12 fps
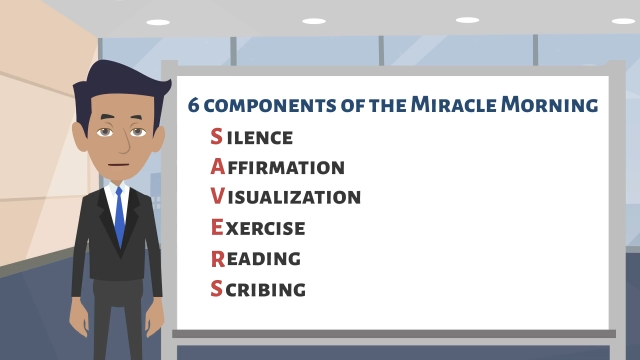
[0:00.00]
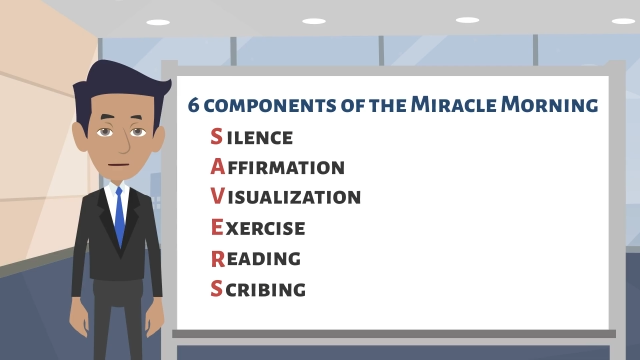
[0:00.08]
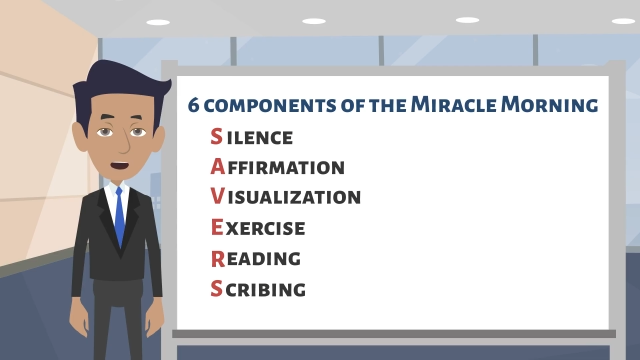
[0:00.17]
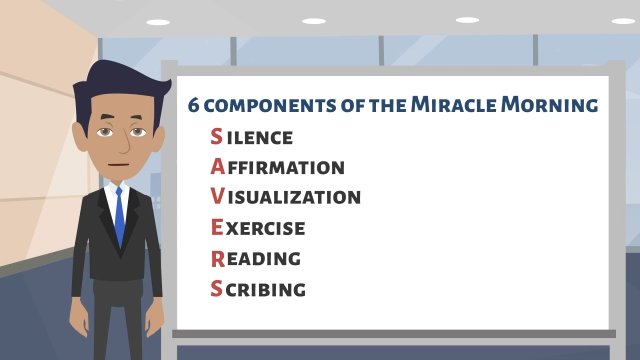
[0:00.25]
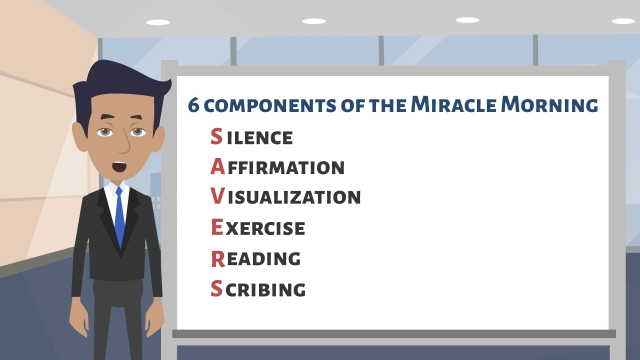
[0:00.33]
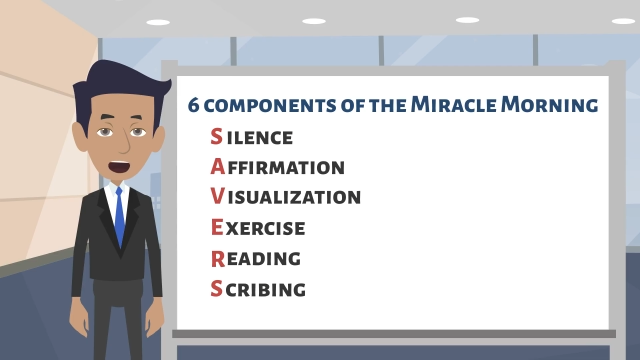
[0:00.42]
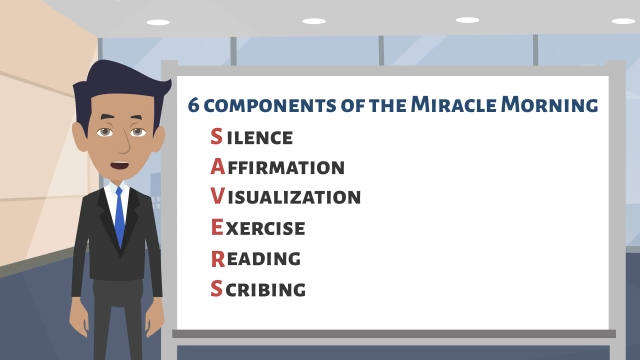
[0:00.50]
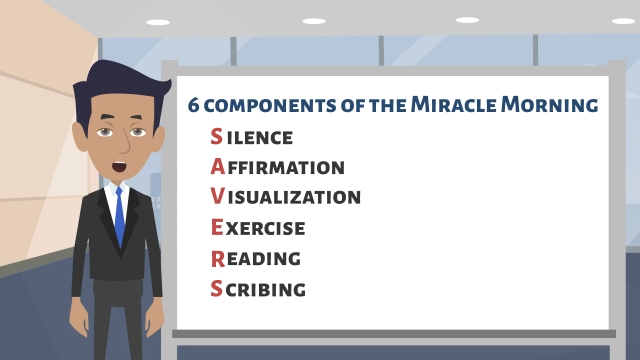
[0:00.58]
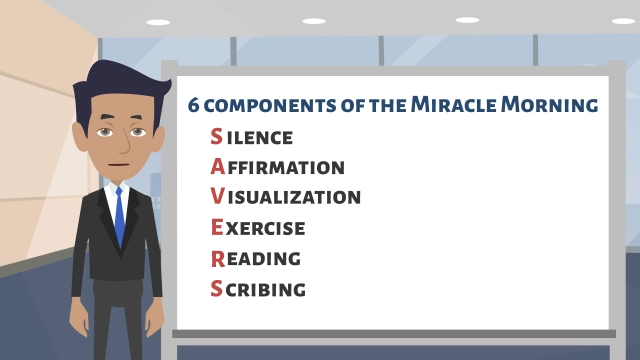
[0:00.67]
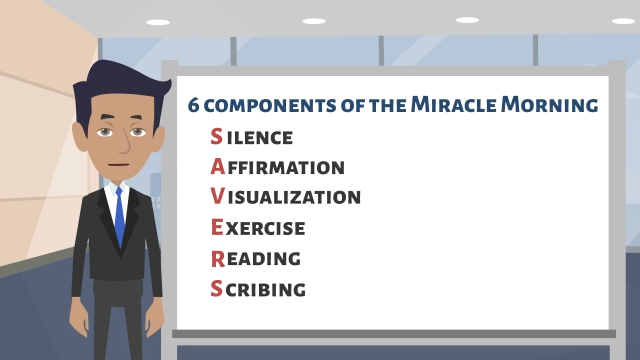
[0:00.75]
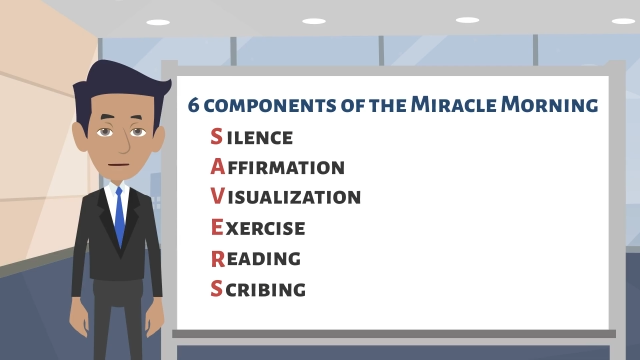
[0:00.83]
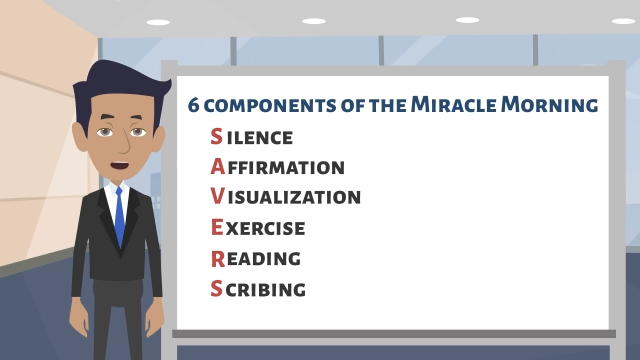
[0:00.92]
So, I've
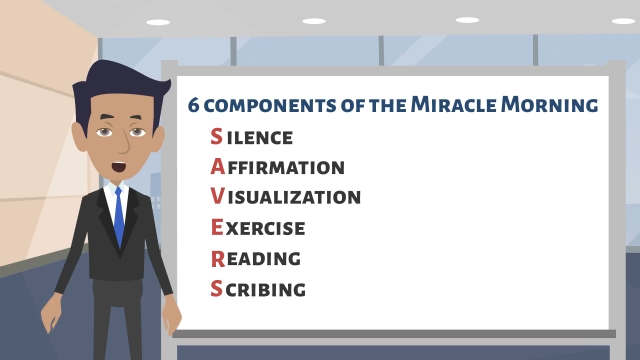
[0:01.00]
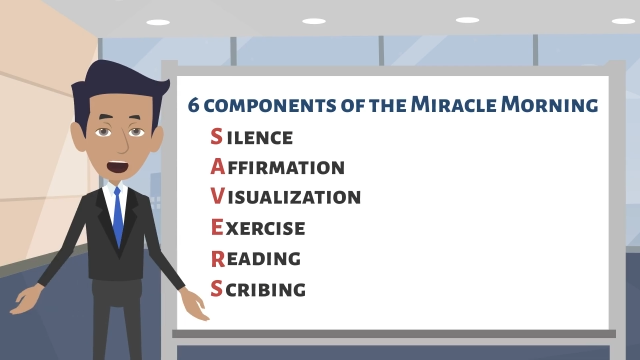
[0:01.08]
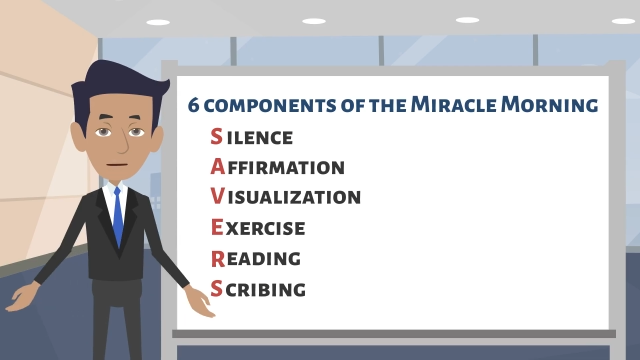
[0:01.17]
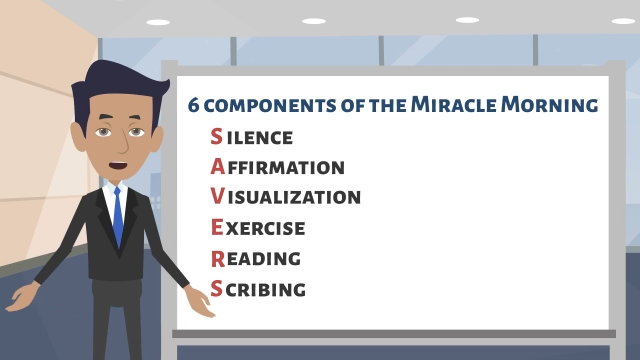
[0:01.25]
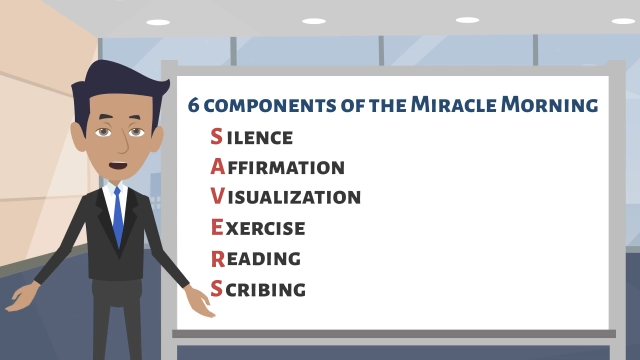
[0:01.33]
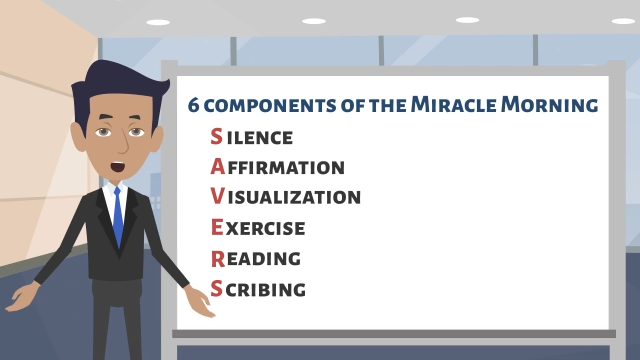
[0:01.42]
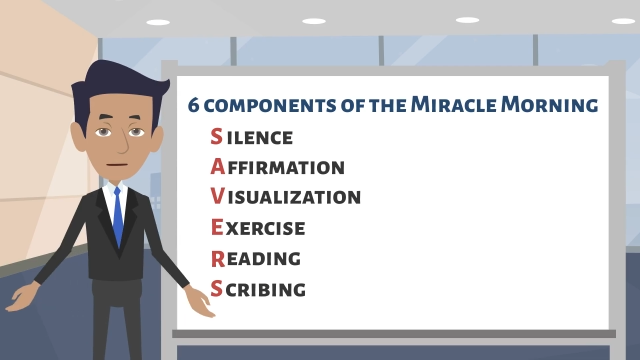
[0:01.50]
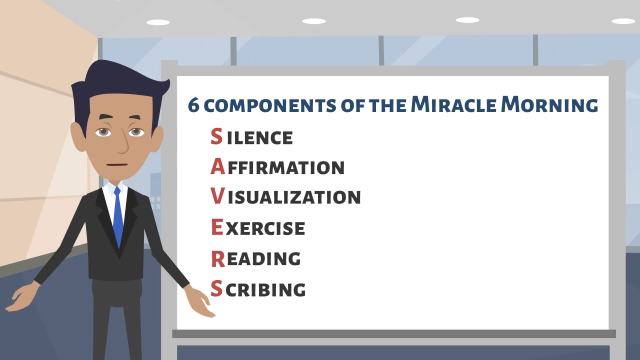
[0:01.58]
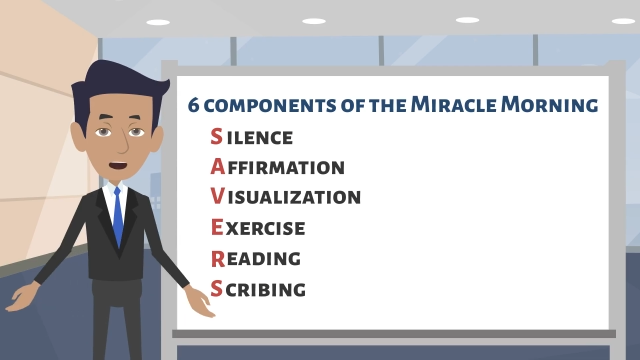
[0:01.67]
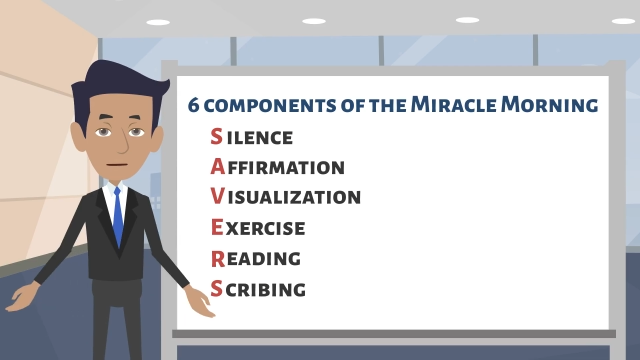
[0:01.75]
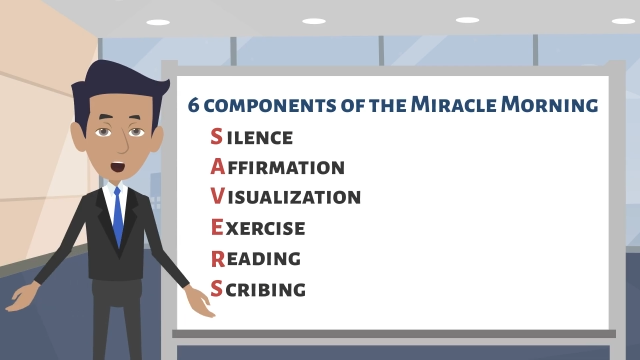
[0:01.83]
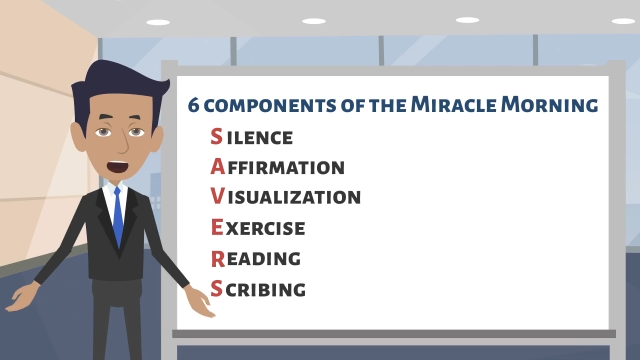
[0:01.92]
explained all six
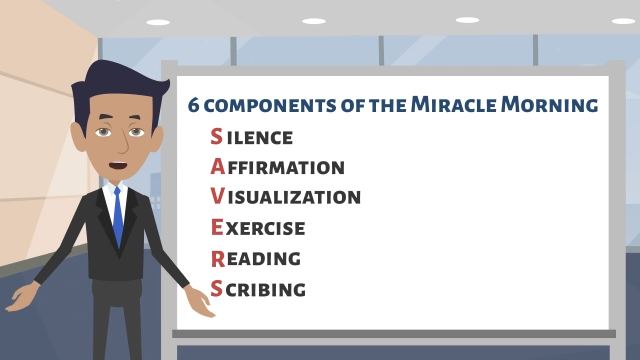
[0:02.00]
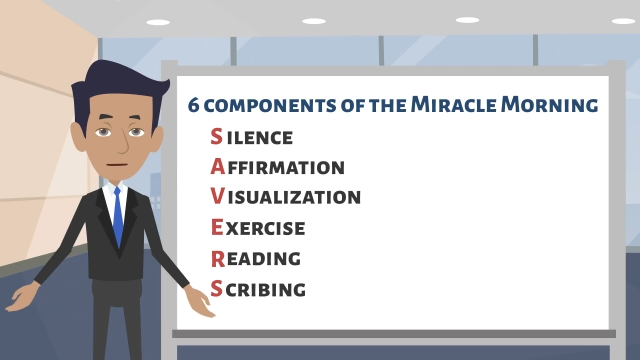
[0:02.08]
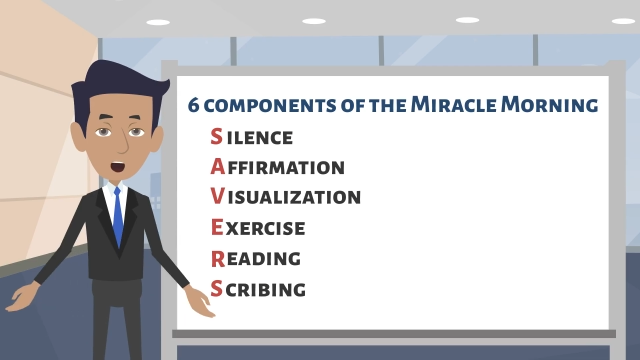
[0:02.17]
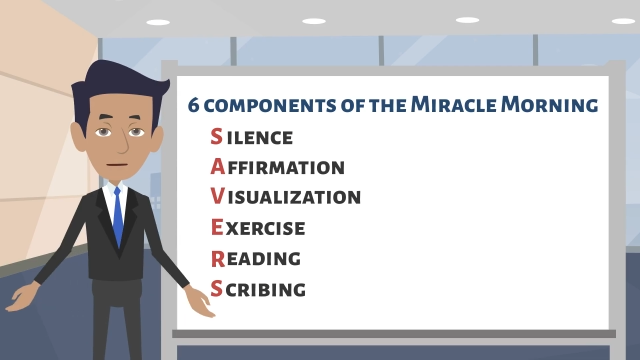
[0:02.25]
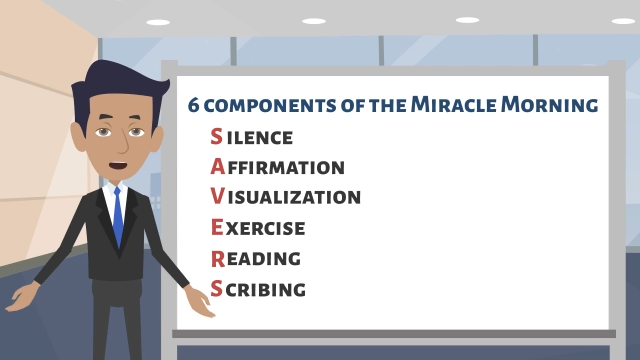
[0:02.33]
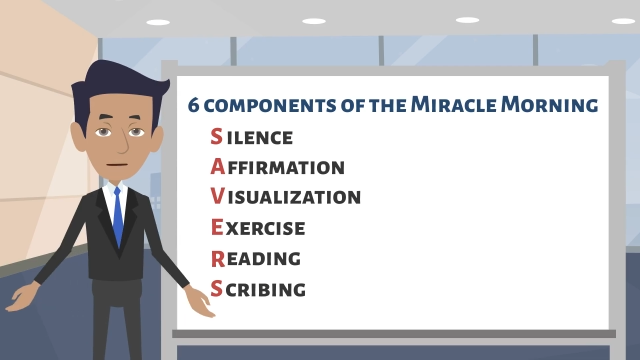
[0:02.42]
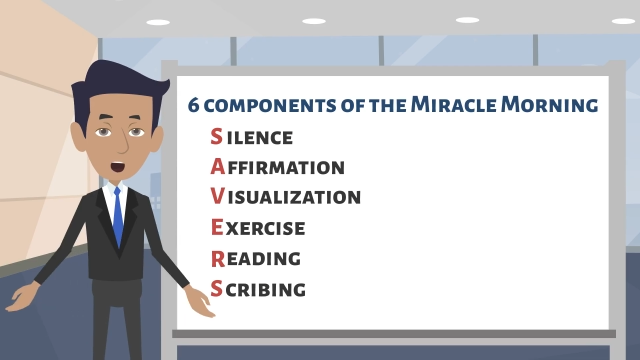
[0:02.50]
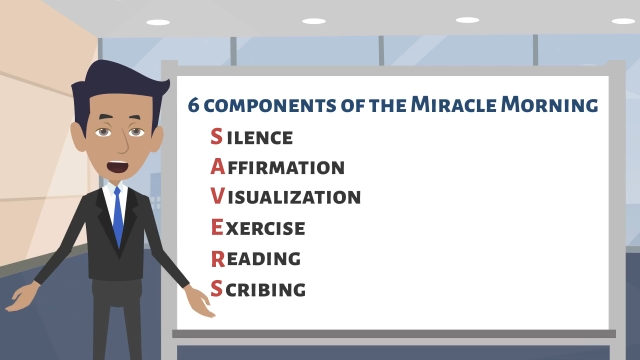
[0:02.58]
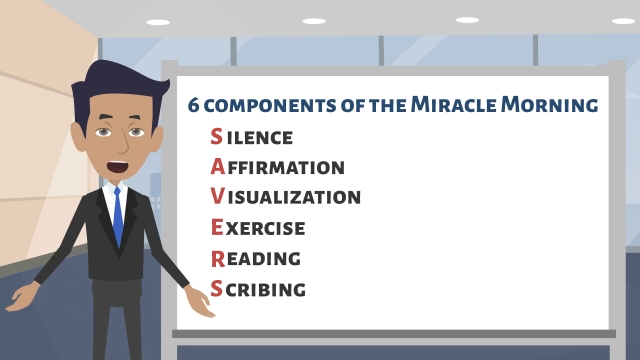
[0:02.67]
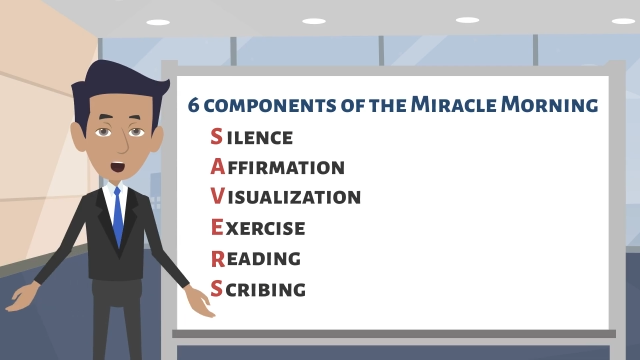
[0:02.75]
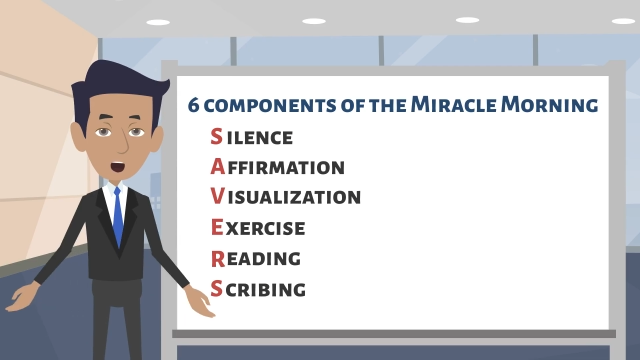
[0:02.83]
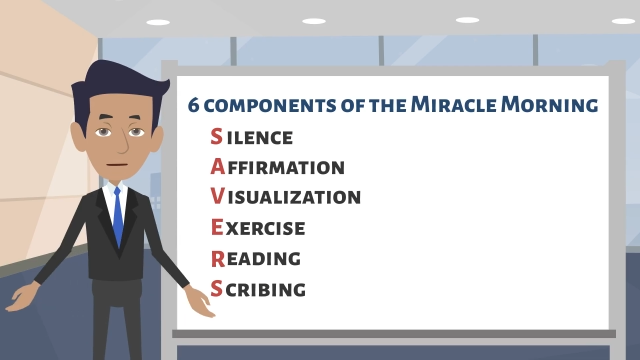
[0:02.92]
of the Miracle Morning
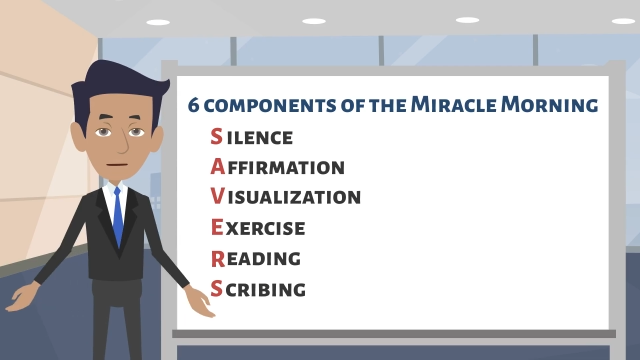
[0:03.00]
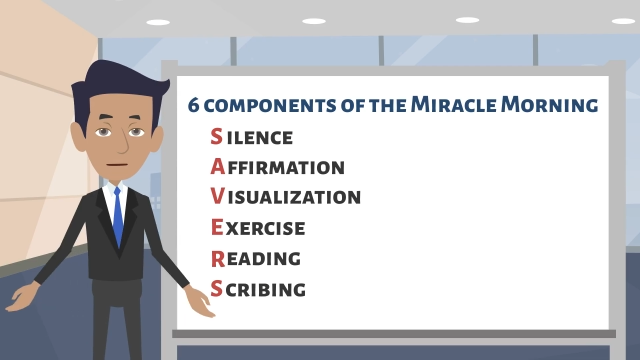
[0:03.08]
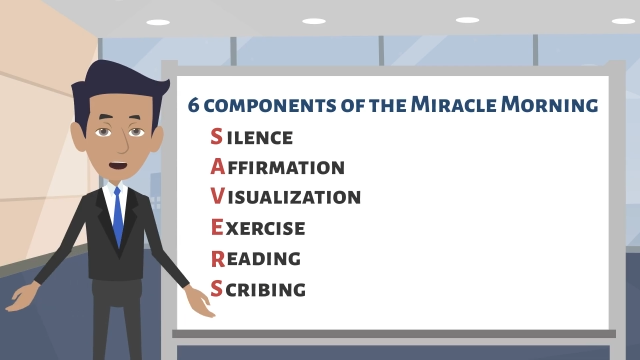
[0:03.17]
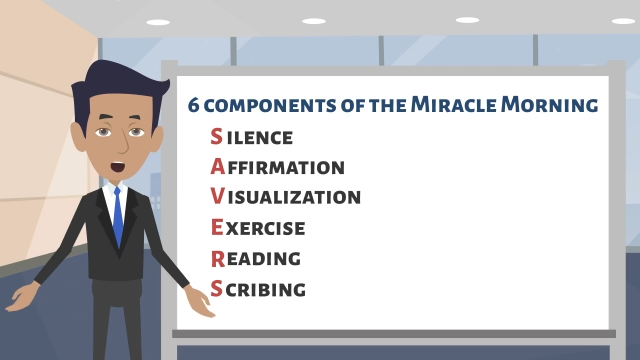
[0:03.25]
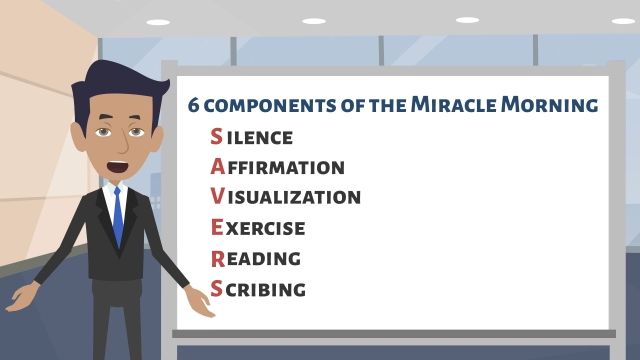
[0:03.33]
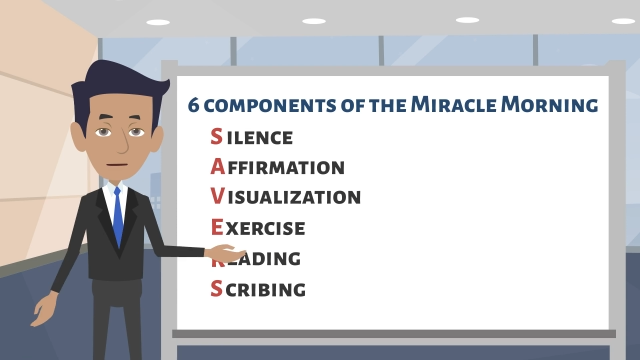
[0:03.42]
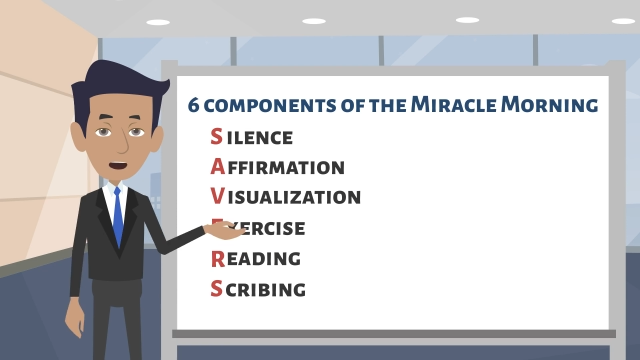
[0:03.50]
practices.